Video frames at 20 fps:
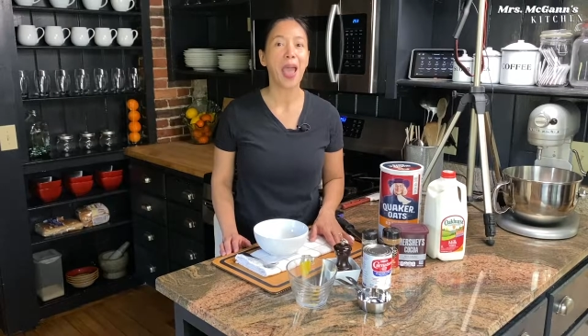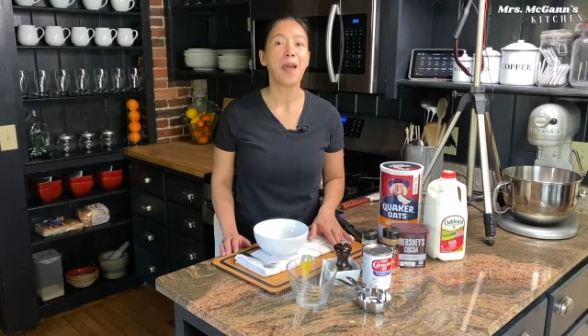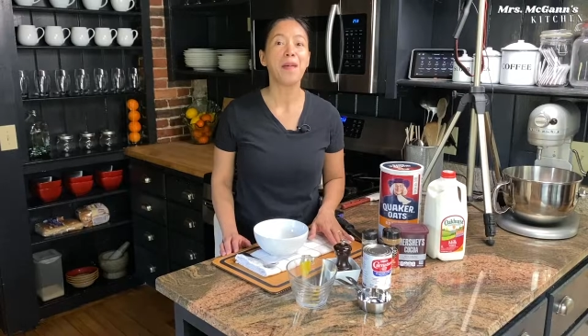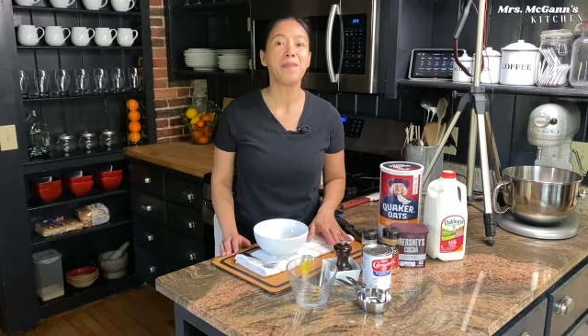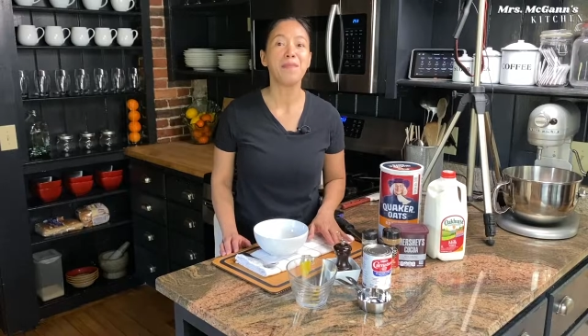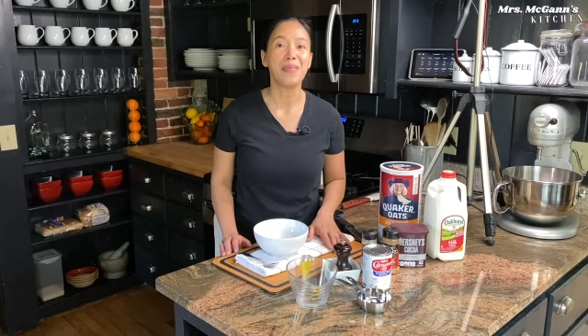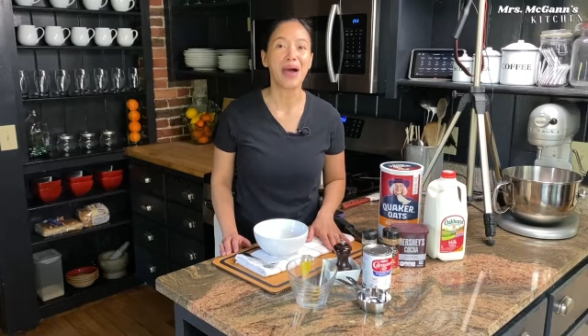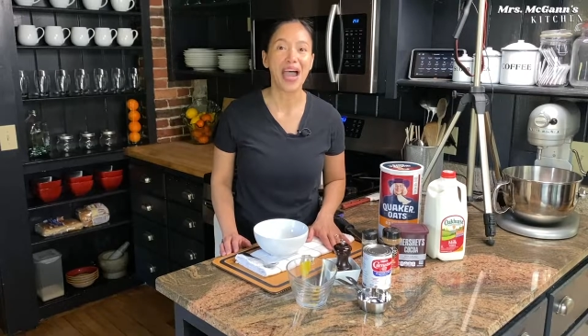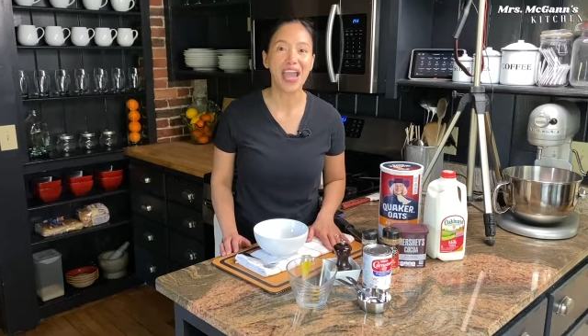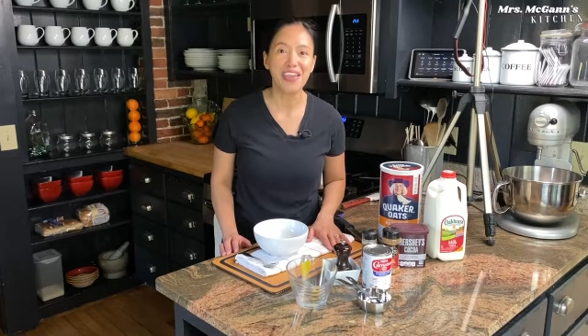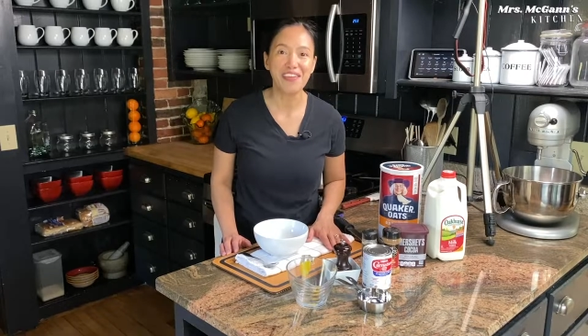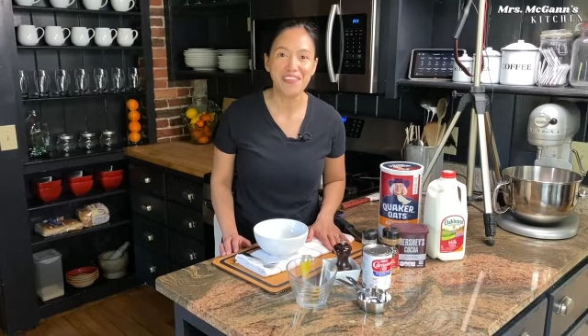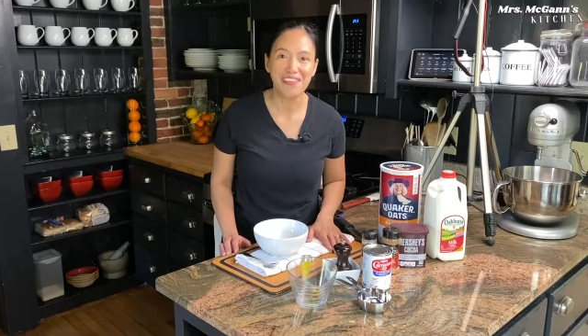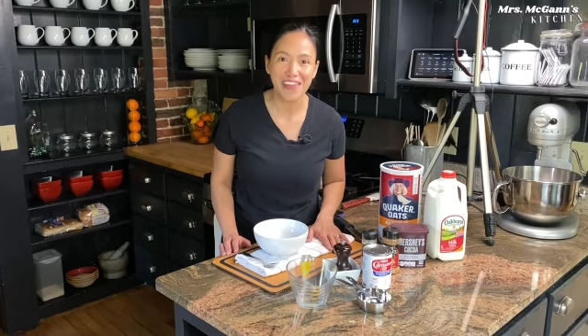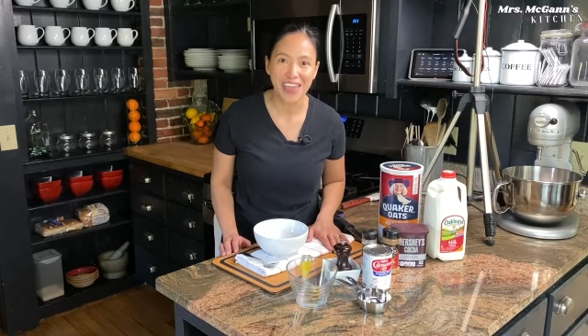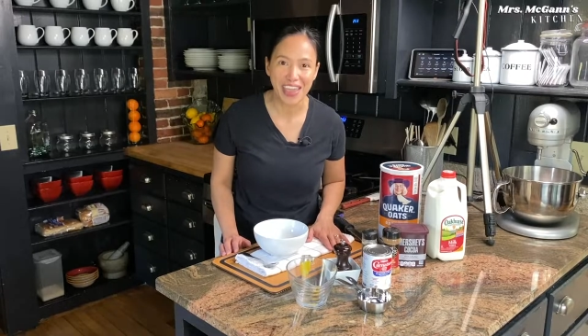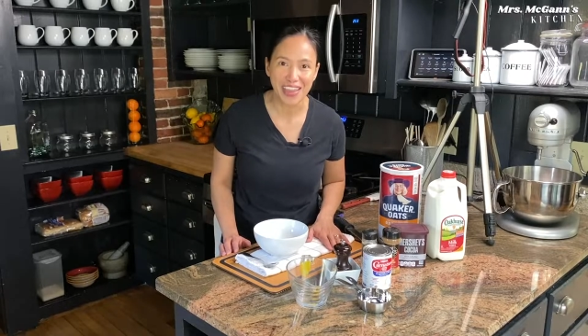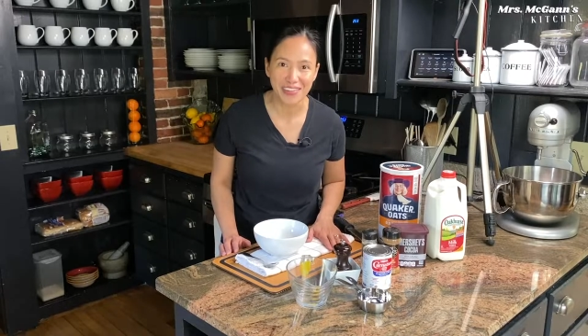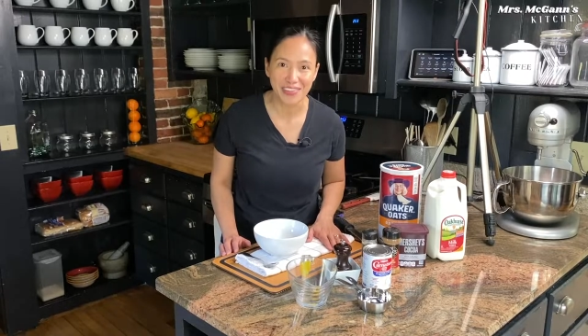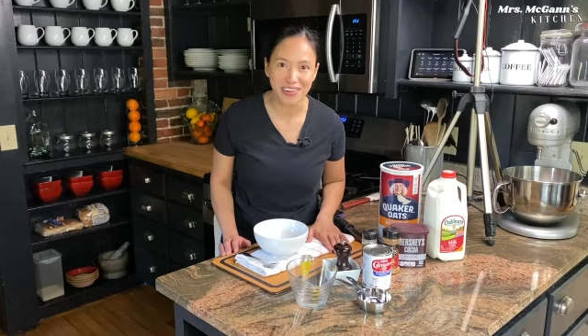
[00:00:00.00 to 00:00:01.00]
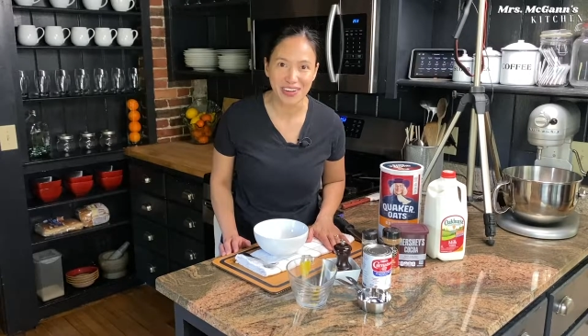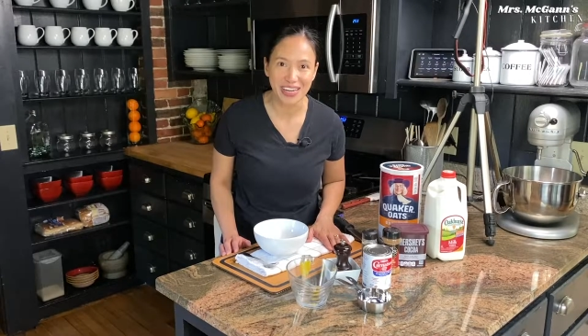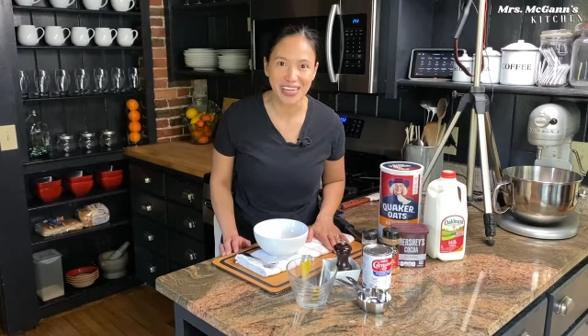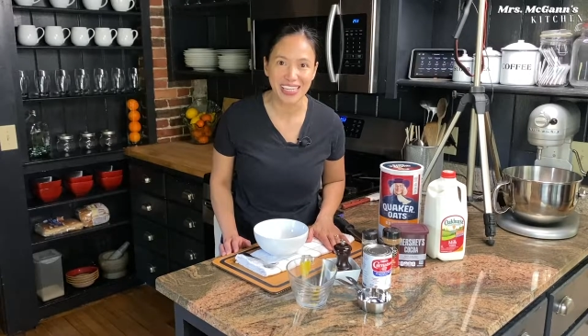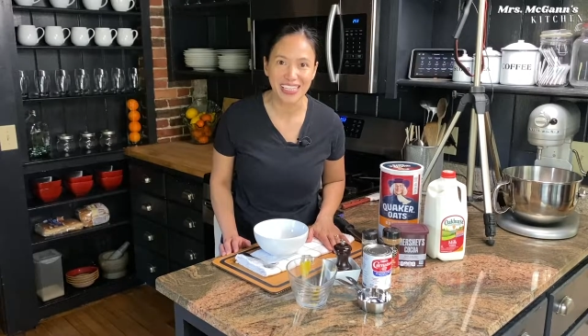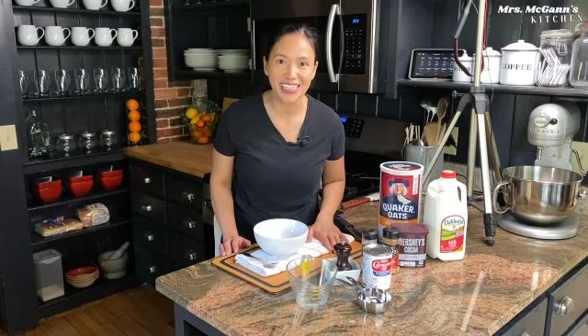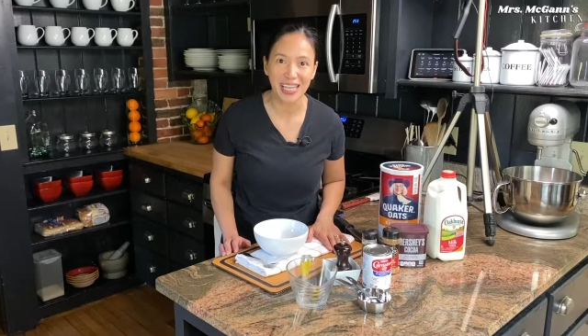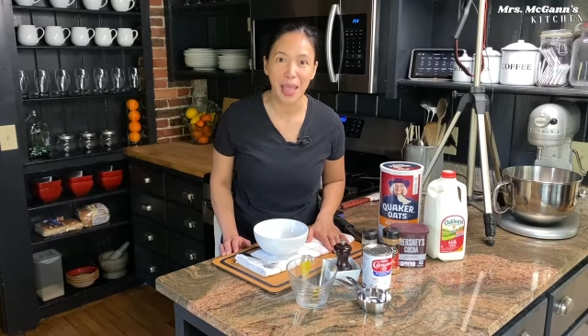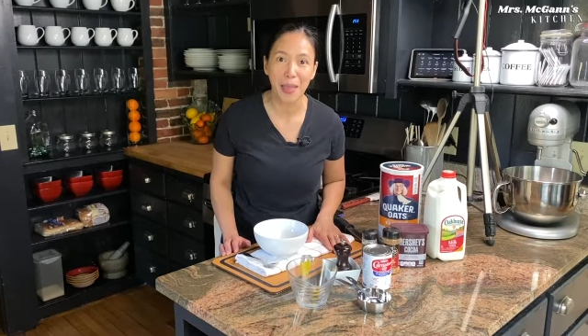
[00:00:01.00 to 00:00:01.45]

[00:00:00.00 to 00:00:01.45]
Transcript: my favorite